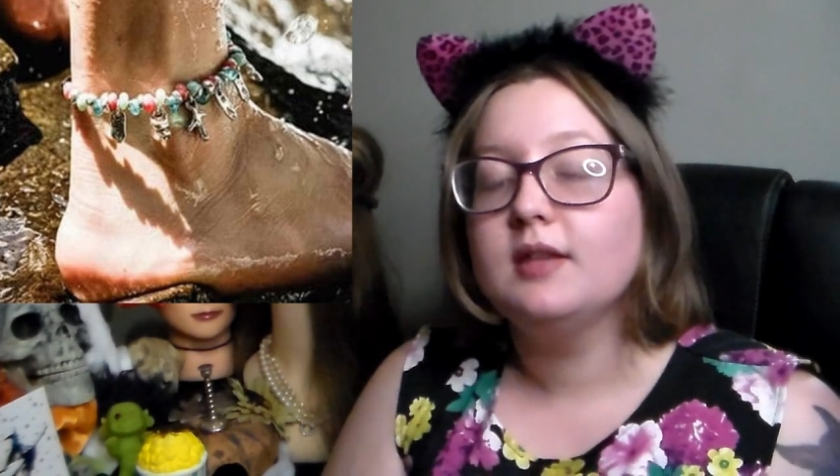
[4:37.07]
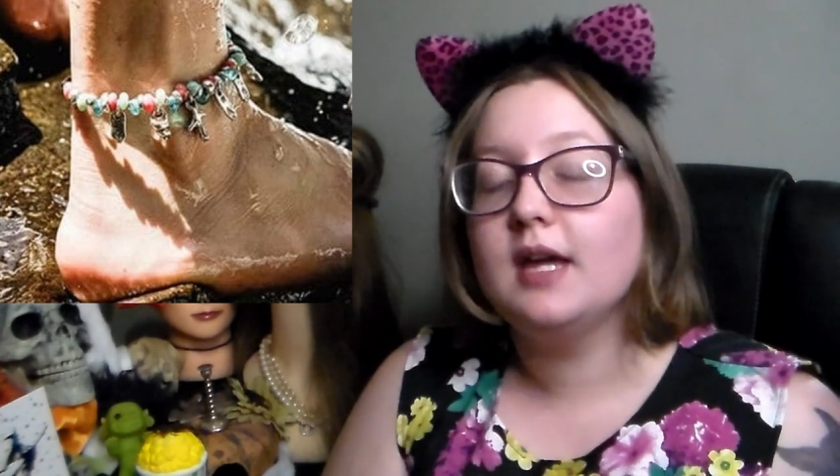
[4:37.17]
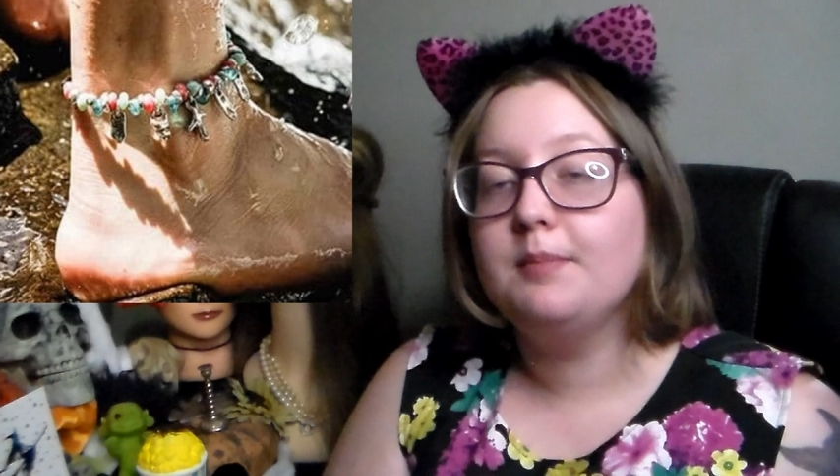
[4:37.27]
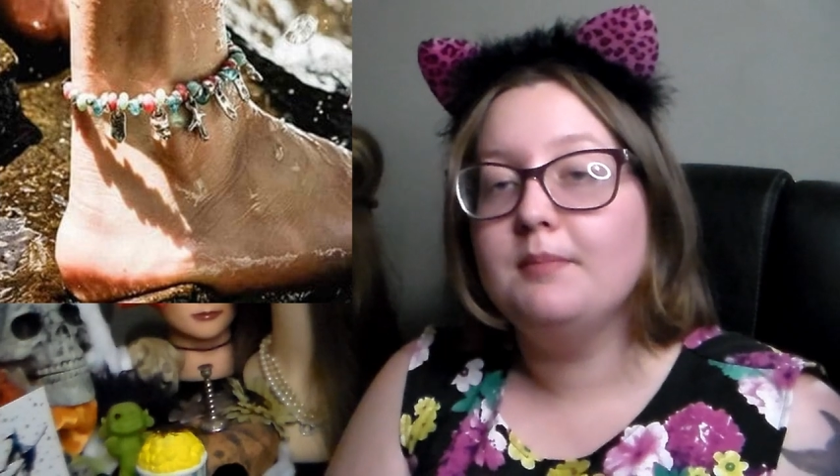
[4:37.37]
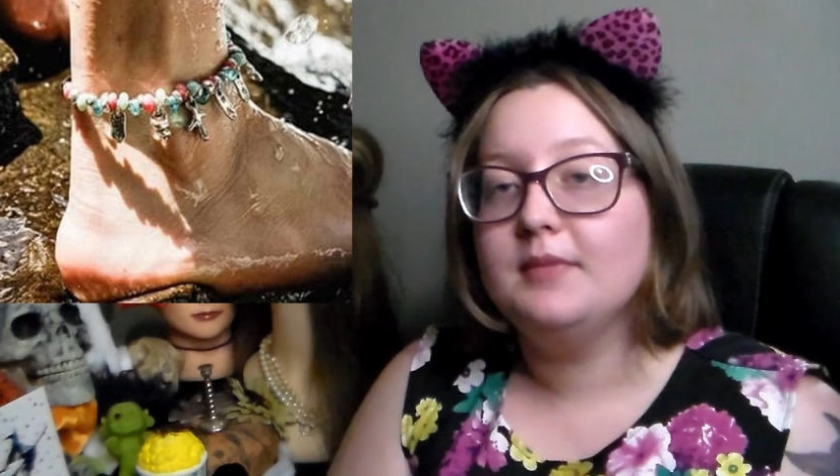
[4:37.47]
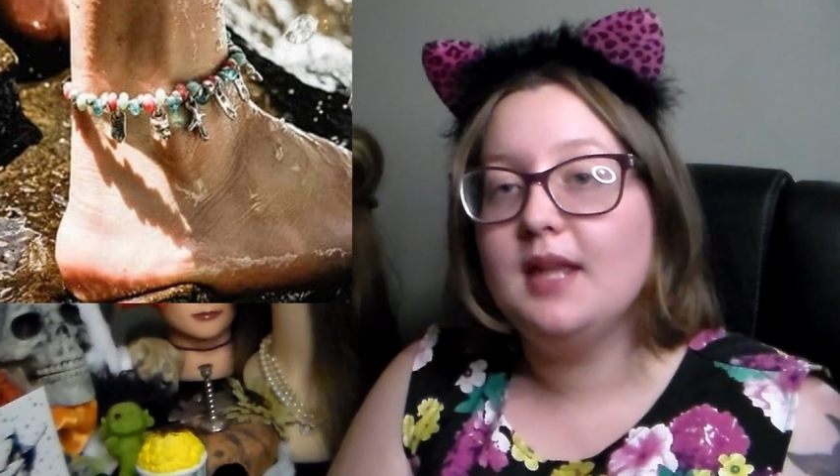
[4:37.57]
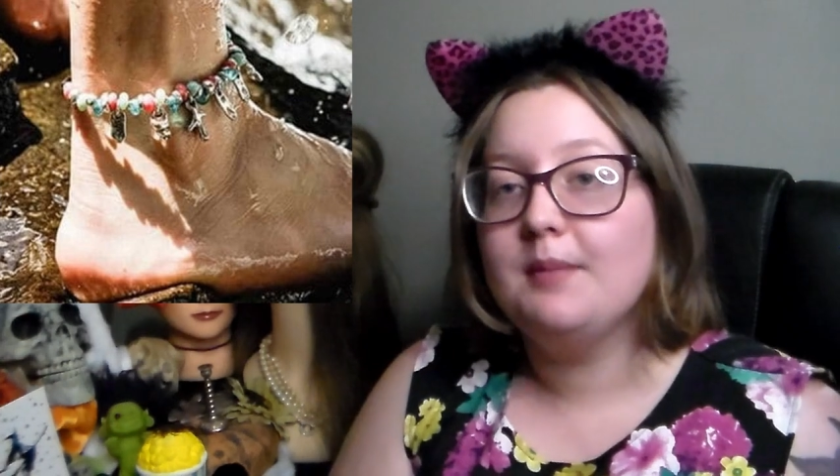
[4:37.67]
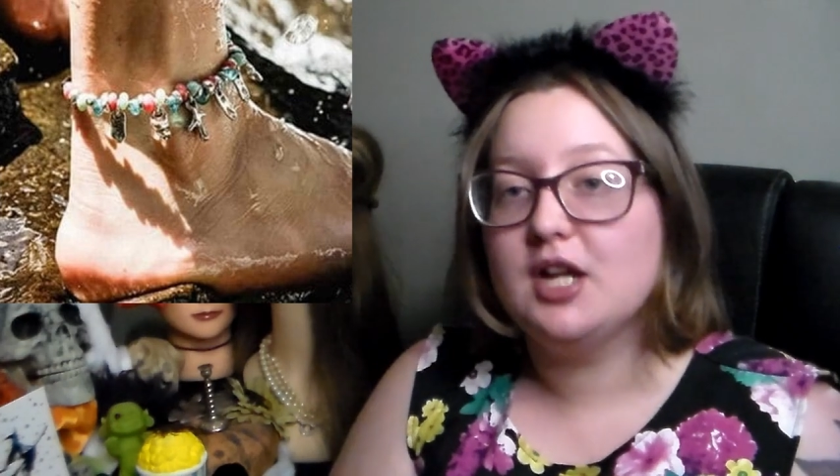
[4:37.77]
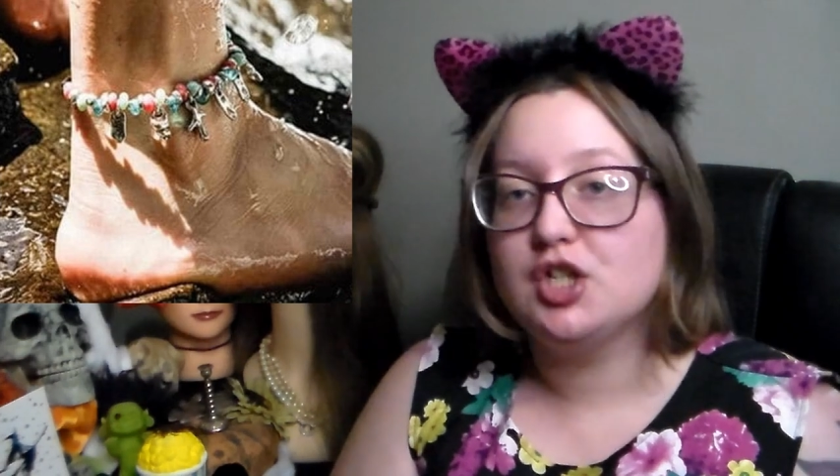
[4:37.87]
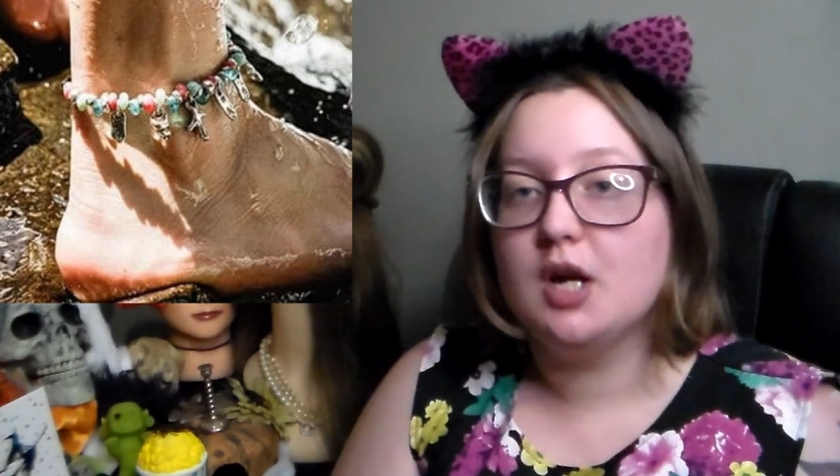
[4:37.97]
that
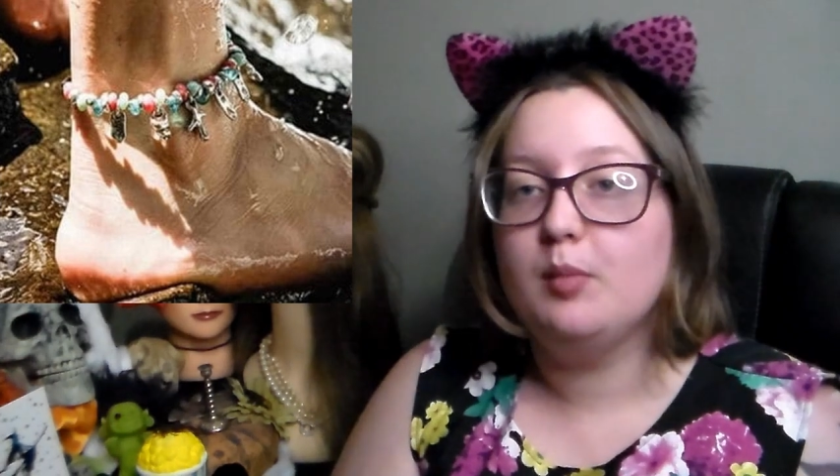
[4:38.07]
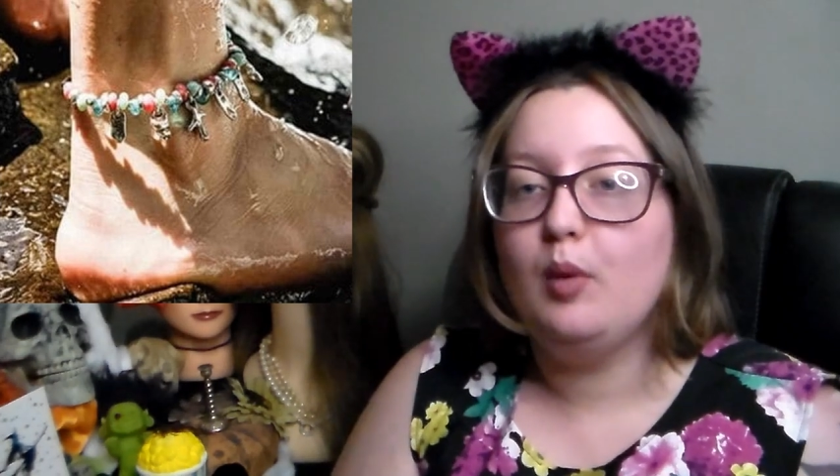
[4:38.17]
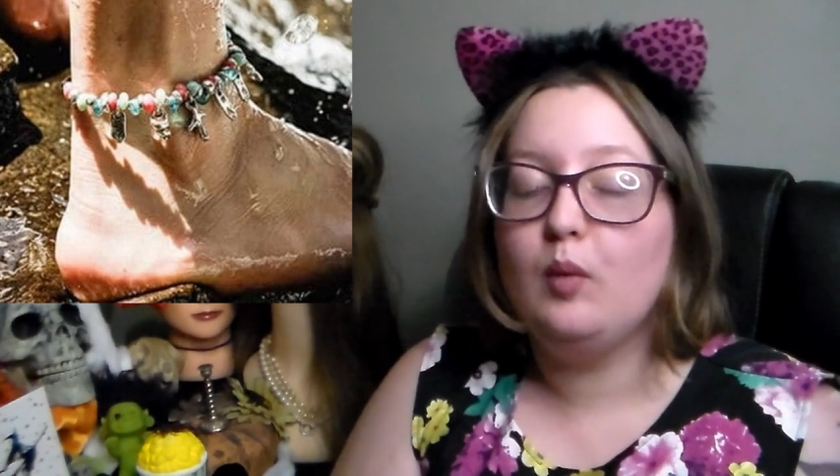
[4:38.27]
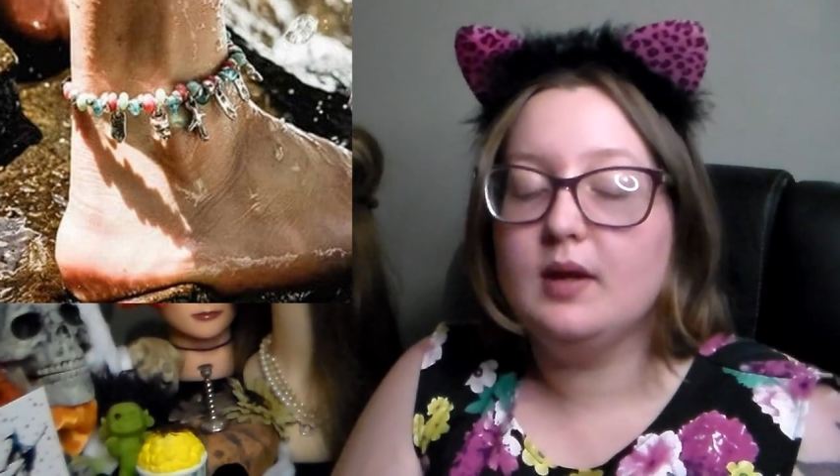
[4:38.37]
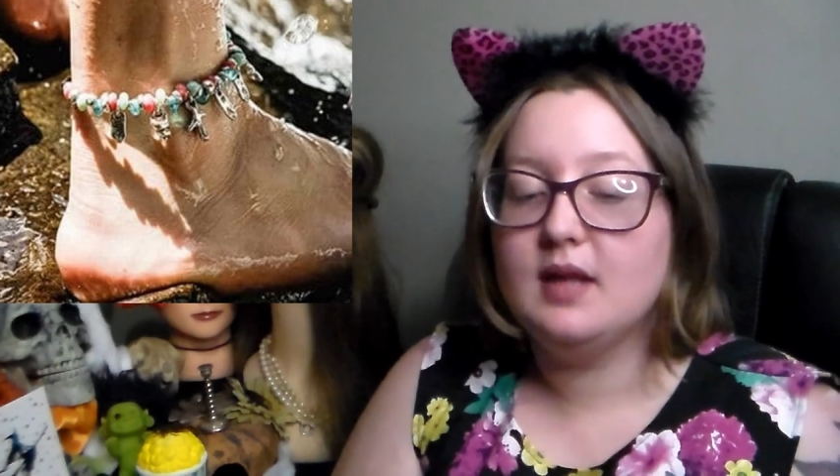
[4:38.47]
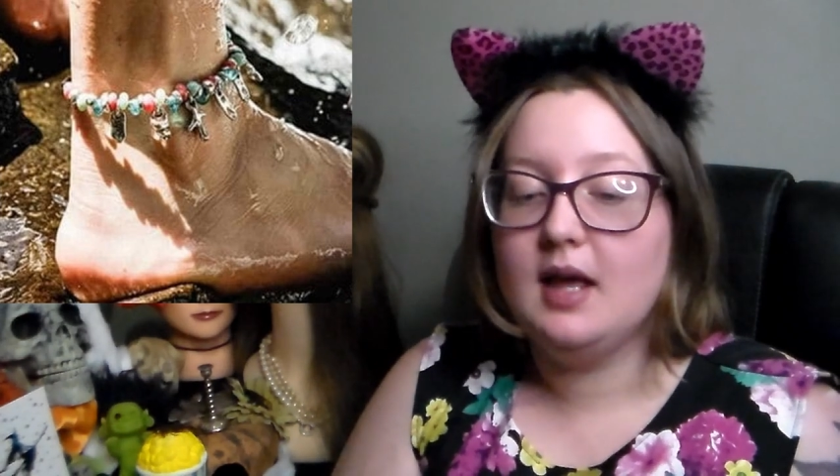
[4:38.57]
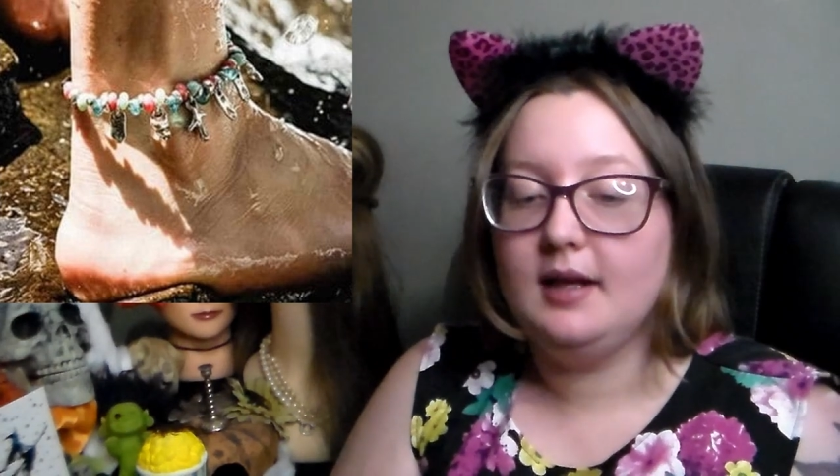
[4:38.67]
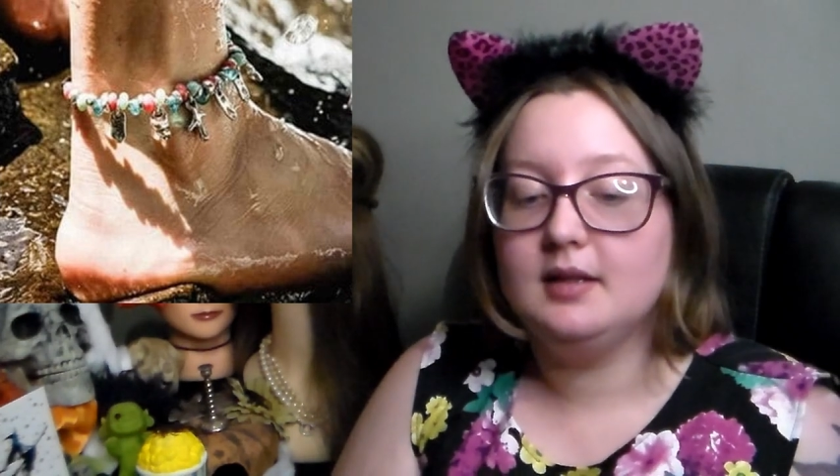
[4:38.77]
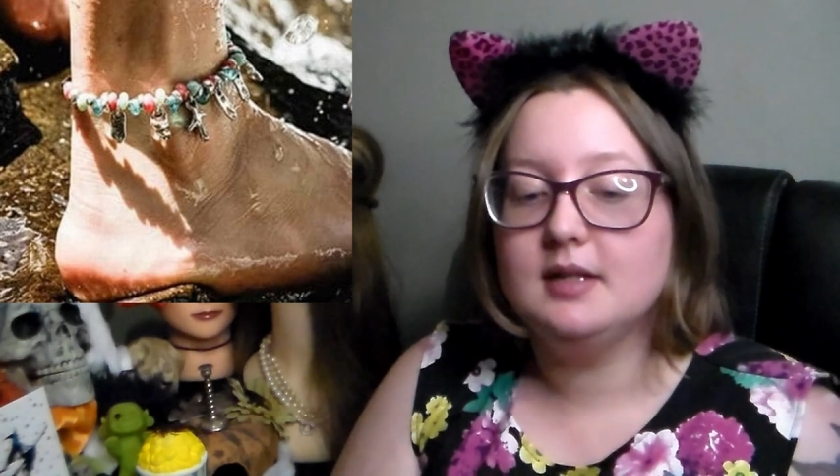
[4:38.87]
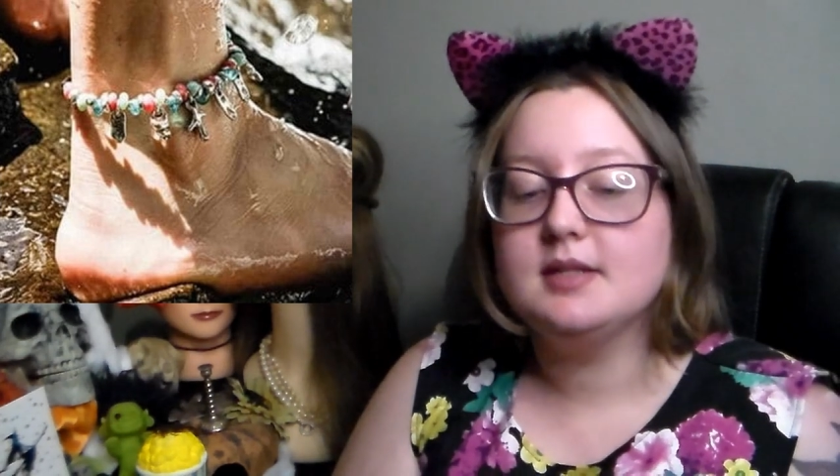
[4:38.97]
they match up with
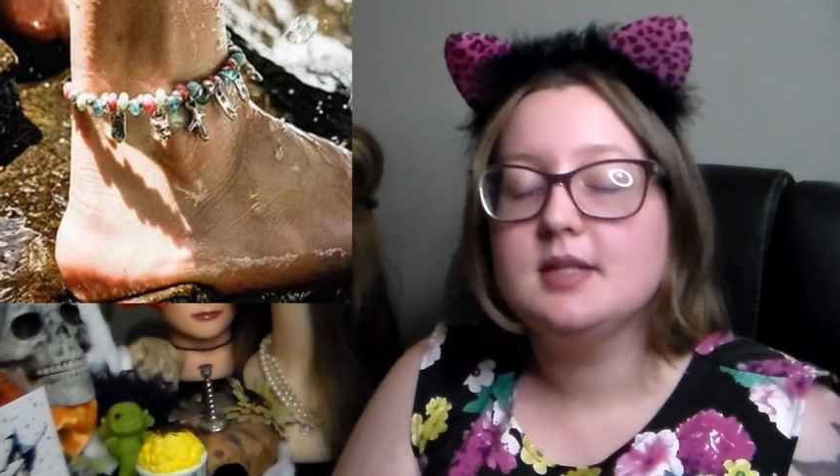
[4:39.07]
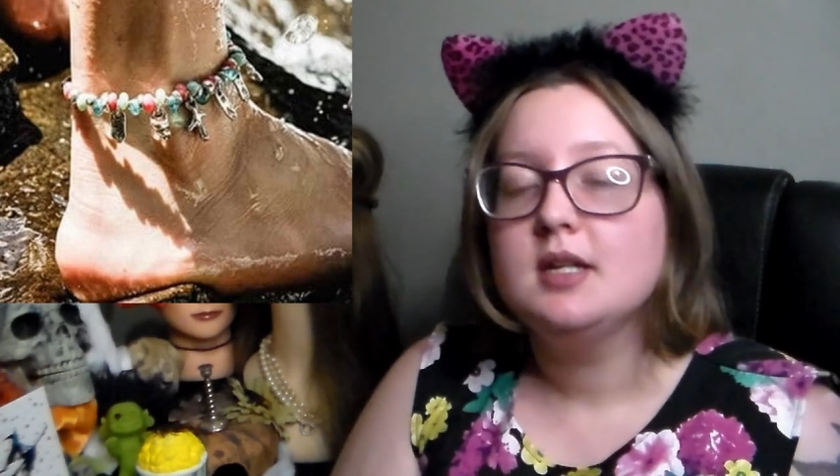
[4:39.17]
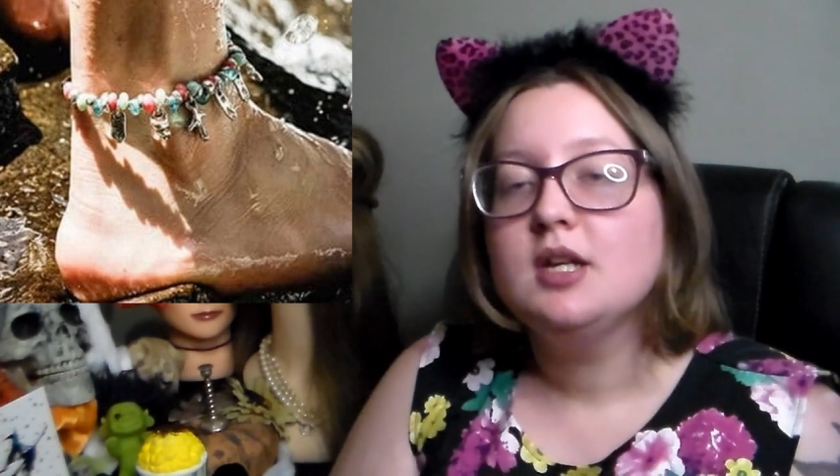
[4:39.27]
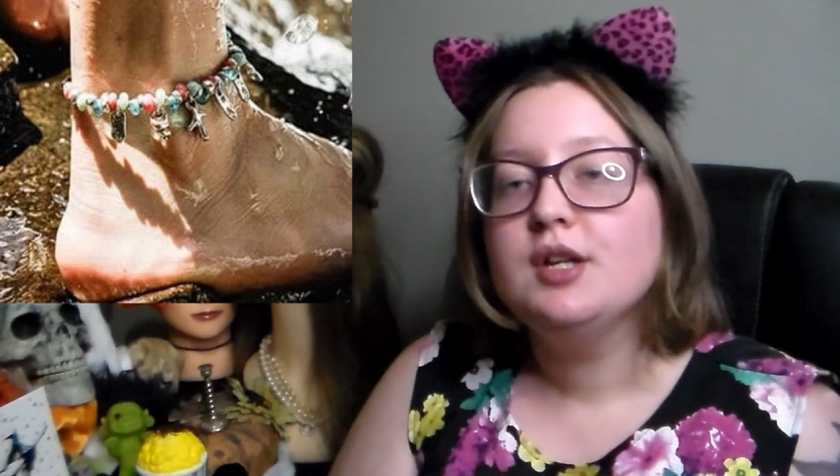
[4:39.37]
anklets.